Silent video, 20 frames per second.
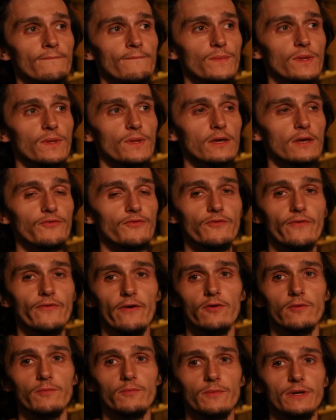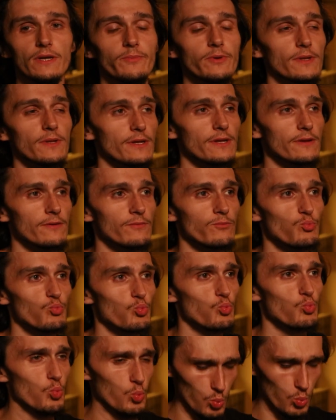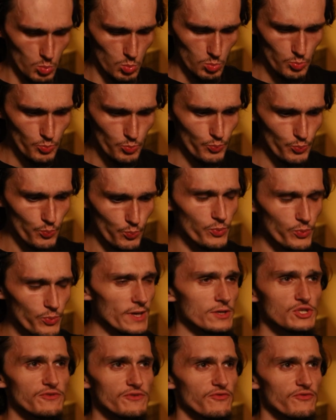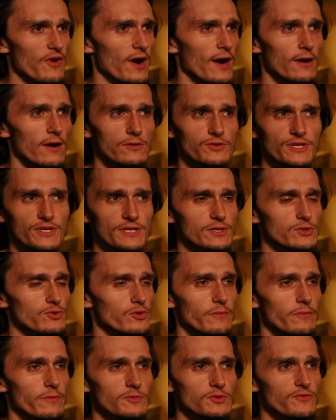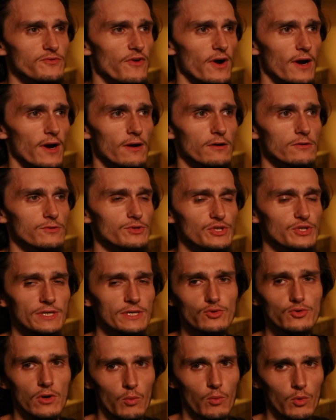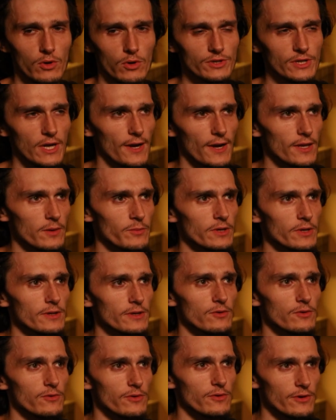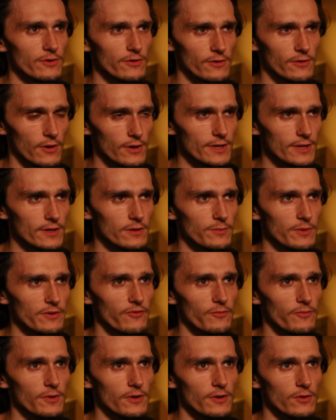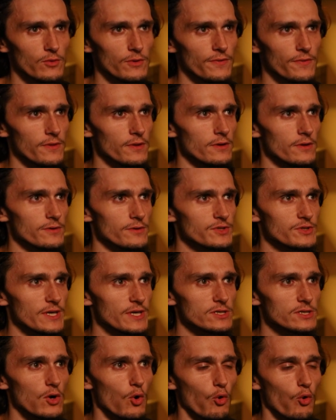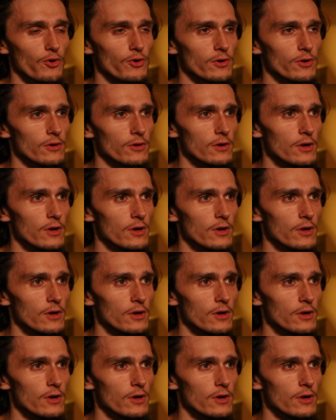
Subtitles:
if you've ever manipulated PNG files, any sort of image files into a Word document, you're already going to be familiar with the 6-corner